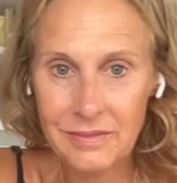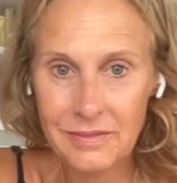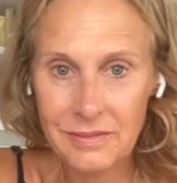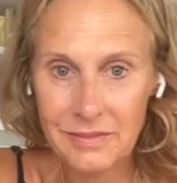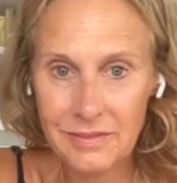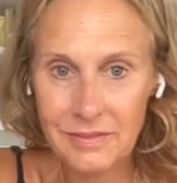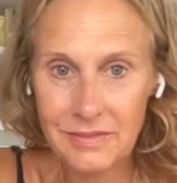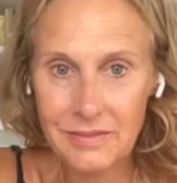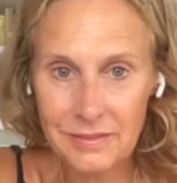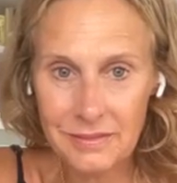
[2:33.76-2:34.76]

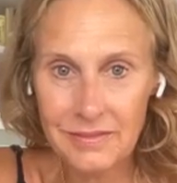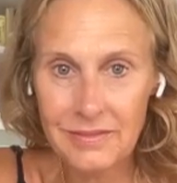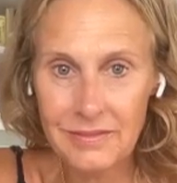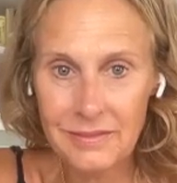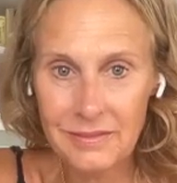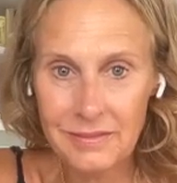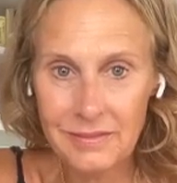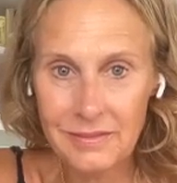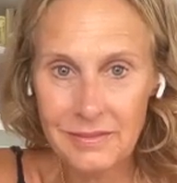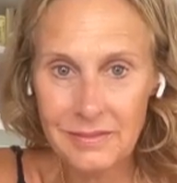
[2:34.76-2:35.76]

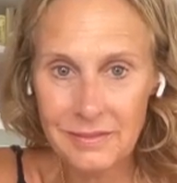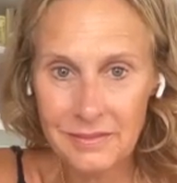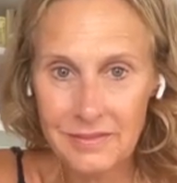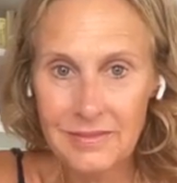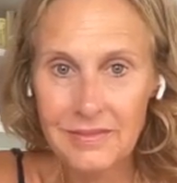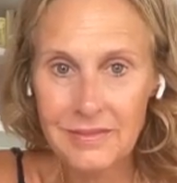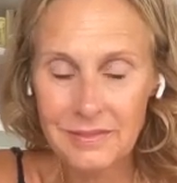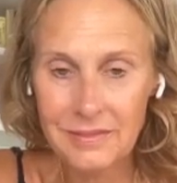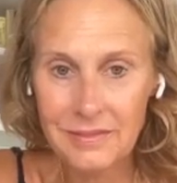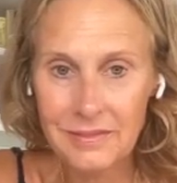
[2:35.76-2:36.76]

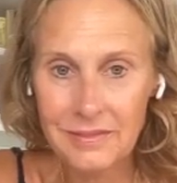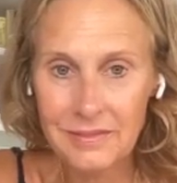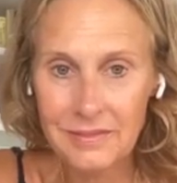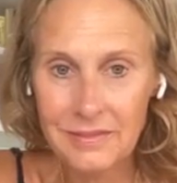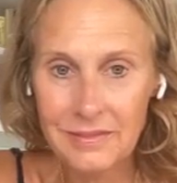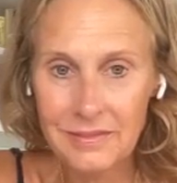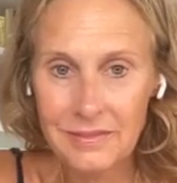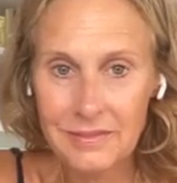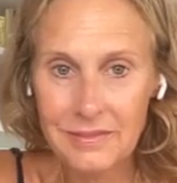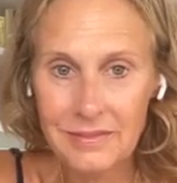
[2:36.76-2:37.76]

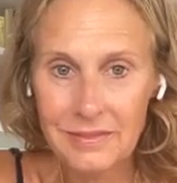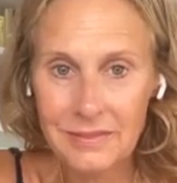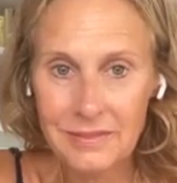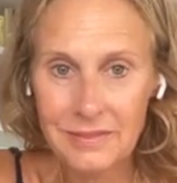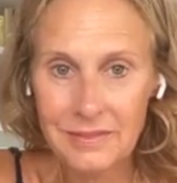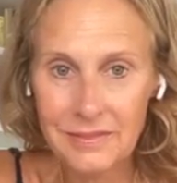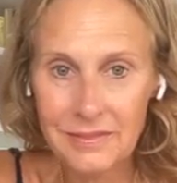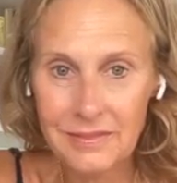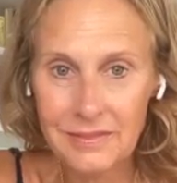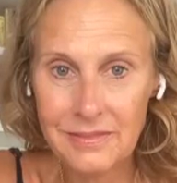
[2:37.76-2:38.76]

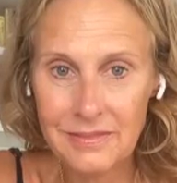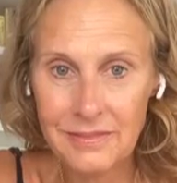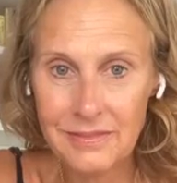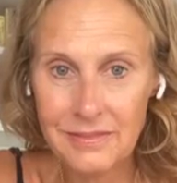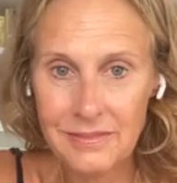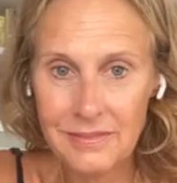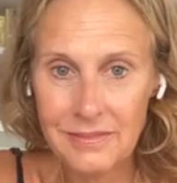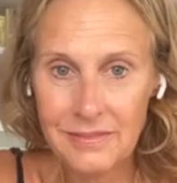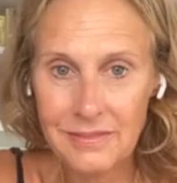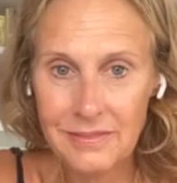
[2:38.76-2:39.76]

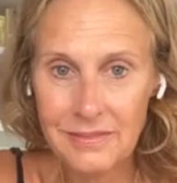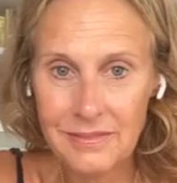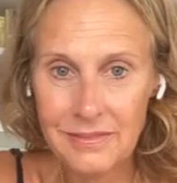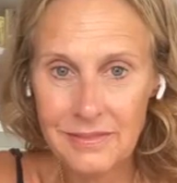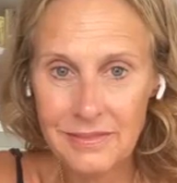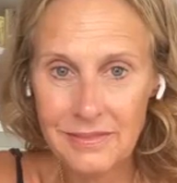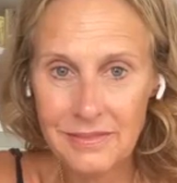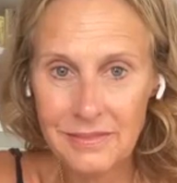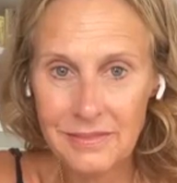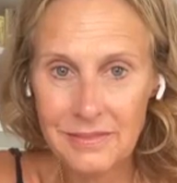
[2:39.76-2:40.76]

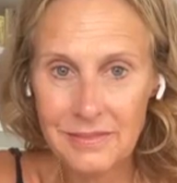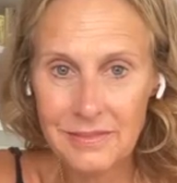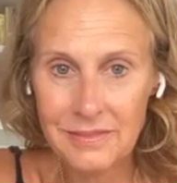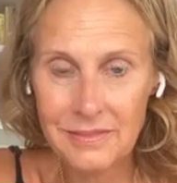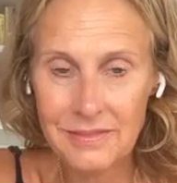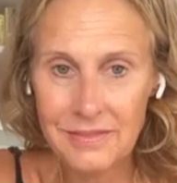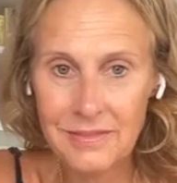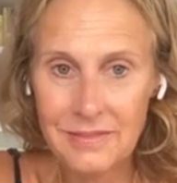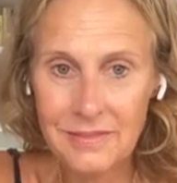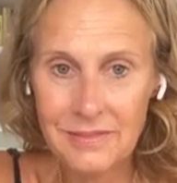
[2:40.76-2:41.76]
[no speech]